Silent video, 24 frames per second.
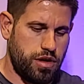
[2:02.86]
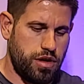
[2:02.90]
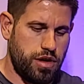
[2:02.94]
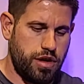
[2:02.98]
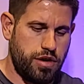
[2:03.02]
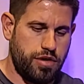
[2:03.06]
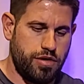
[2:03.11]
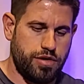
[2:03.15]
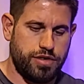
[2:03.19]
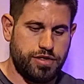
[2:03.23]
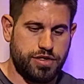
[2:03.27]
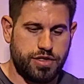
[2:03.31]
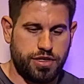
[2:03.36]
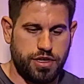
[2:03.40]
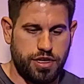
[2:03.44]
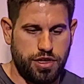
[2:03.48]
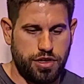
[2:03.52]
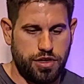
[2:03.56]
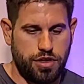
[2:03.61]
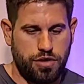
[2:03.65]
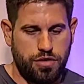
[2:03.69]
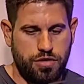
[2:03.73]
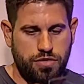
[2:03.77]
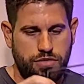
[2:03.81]
Here is
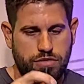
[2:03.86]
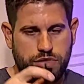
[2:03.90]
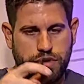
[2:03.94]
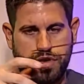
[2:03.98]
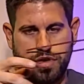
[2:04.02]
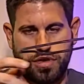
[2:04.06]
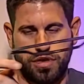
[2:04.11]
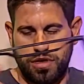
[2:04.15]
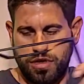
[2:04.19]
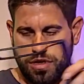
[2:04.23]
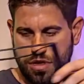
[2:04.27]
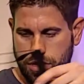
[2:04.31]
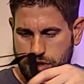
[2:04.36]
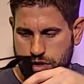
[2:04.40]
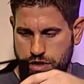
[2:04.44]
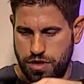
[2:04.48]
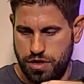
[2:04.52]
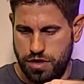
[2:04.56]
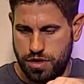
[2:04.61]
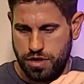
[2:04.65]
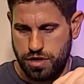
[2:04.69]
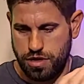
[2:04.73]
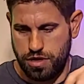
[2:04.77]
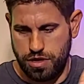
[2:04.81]
the yoke.
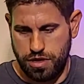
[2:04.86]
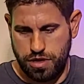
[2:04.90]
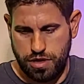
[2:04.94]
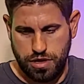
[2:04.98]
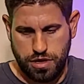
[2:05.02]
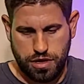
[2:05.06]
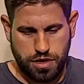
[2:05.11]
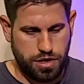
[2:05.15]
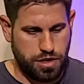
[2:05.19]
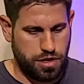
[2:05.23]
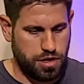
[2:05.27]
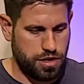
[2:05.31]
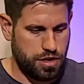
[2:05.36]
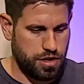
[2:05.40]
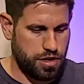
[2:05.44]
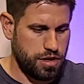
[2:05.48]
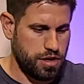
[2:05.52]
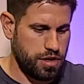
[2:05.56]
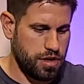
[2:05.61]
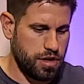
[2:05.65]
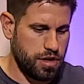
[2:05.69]
And